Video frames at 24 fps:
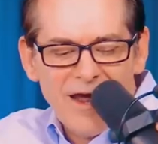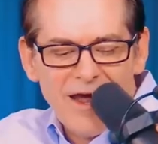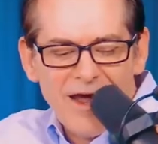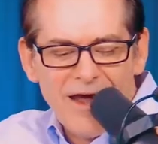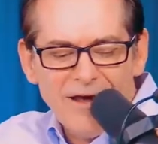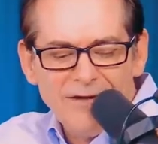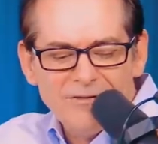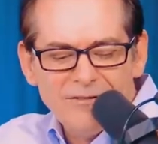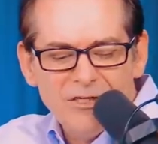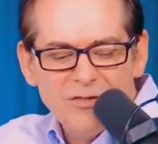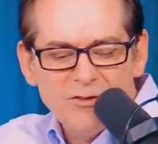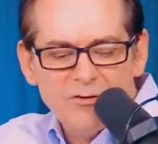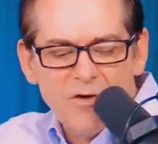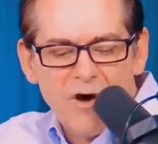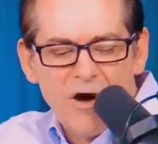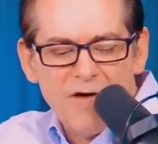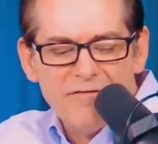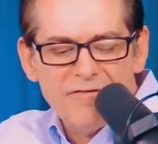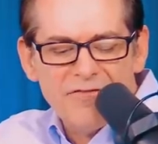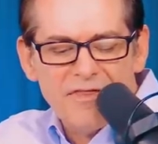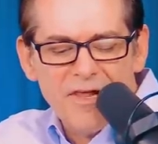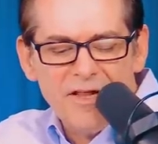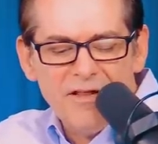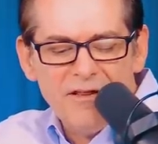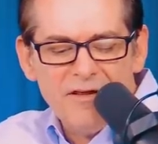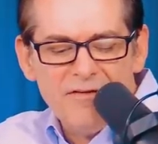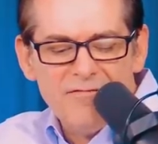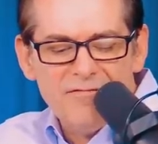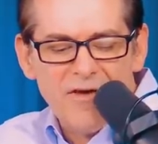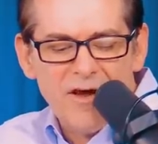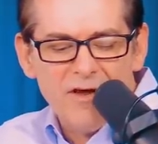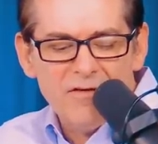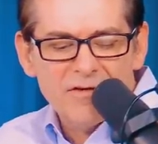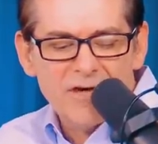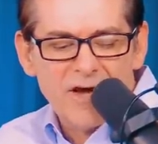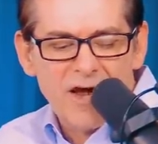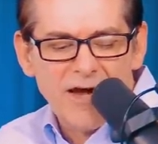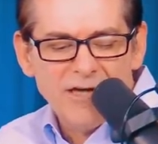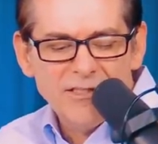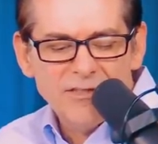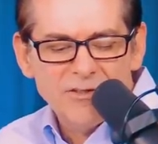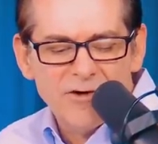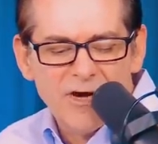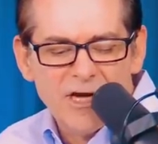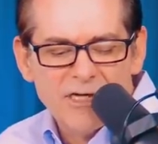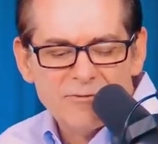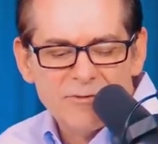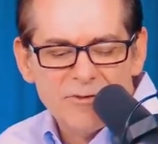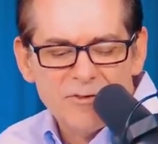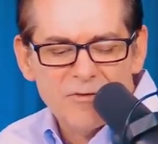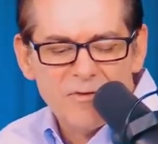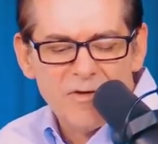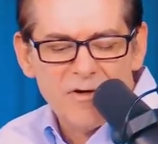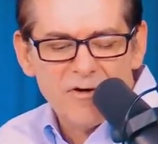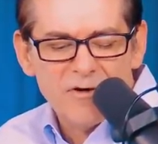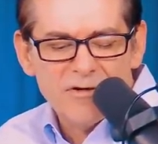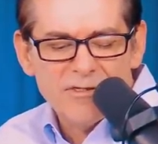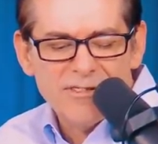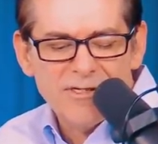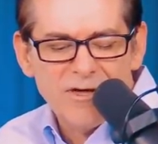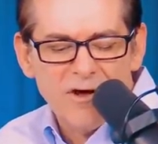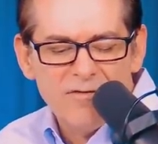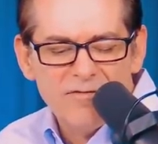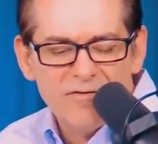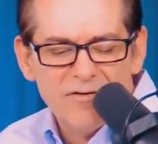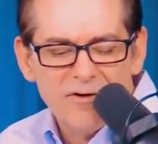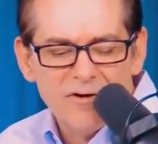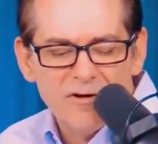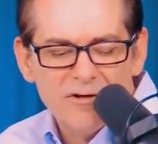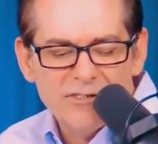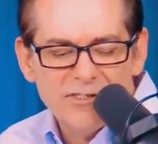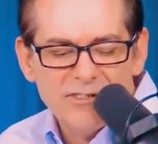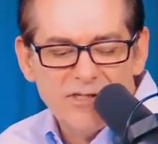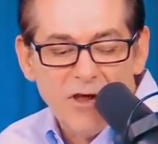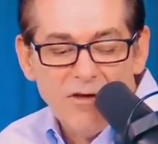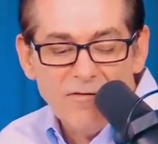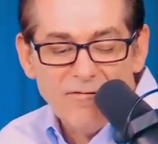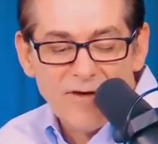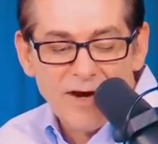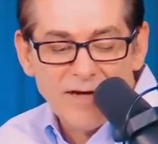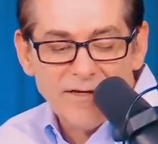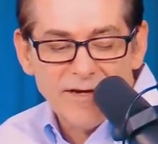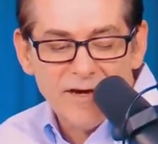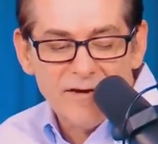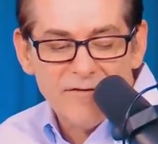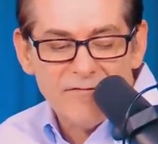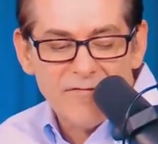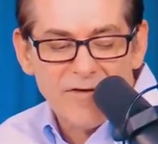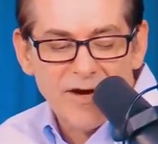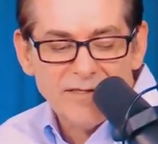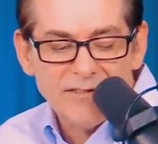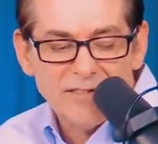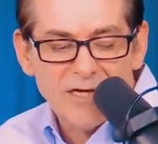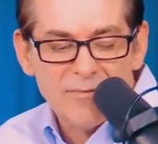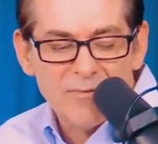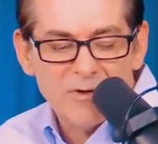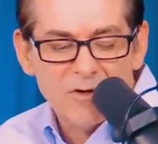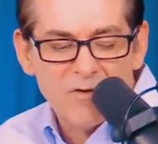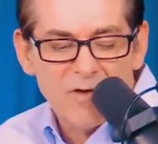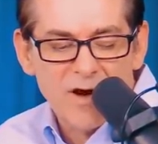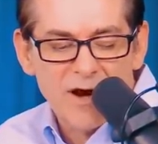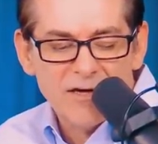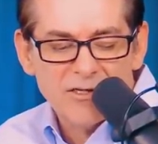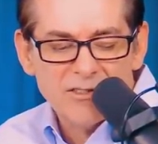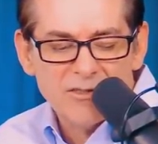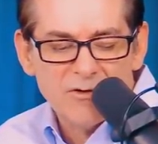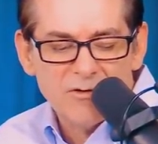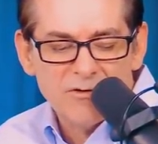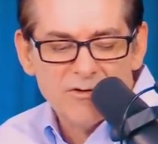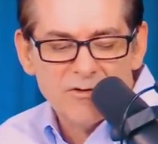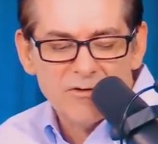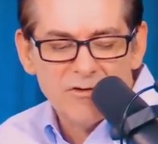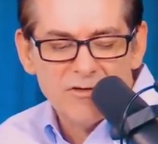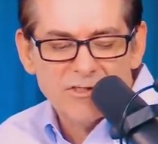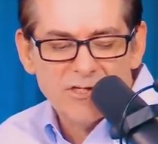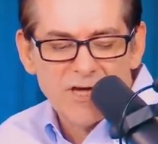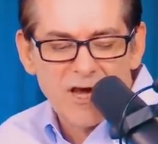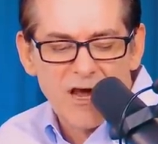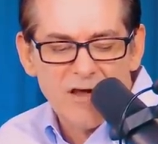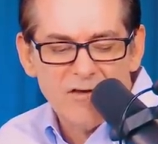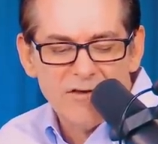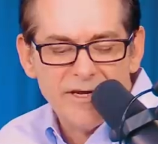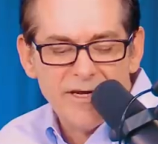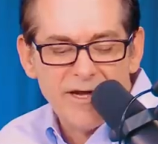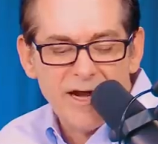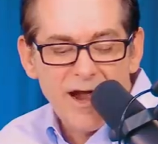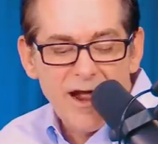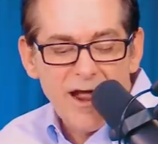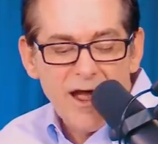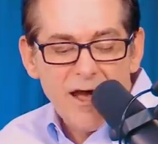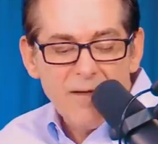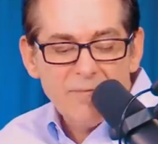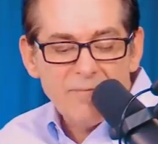To draw a thinly veiled contrast between herself and her self-identified Democratic Socialist colleague